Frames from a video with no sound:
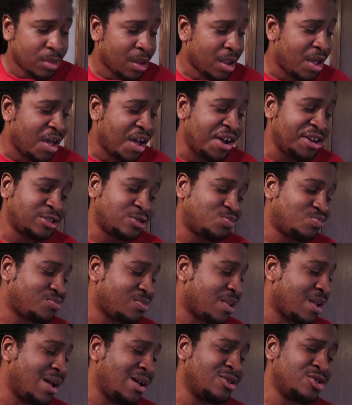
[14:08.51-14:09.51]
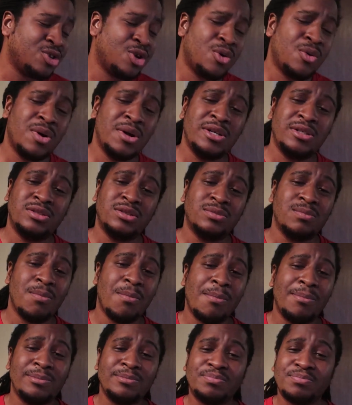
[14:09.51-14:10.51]
Guys, as always,
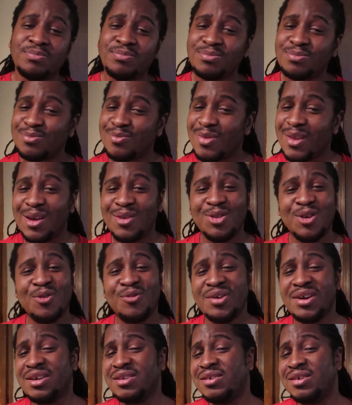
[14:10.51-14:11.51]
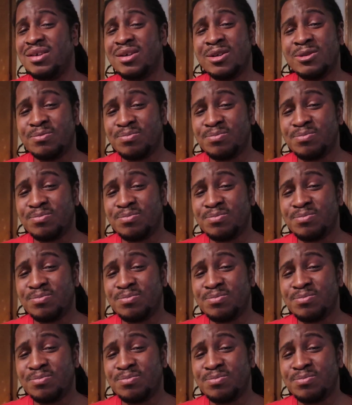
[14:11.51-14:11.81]
don't forget to...